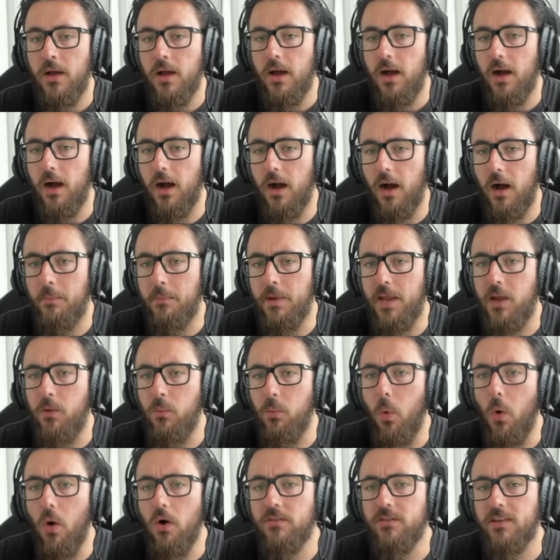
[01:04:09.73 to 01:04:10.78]
Um, he
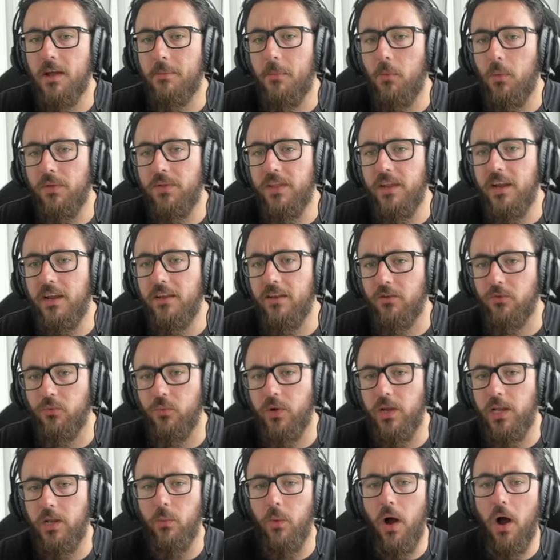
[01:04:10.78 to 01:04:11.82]
walks up, and one thing he does
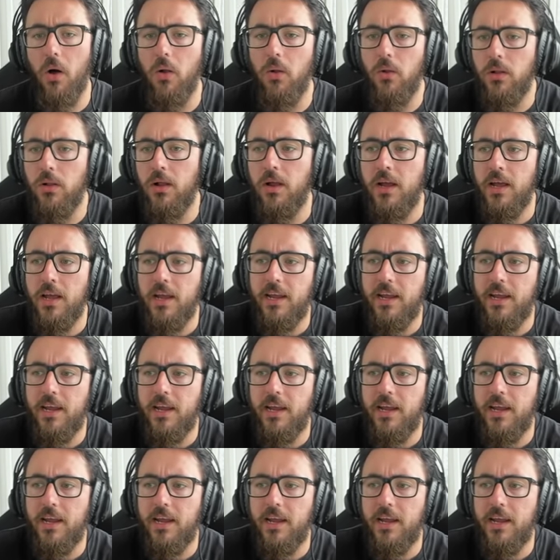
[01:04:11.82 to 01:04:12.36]
really well,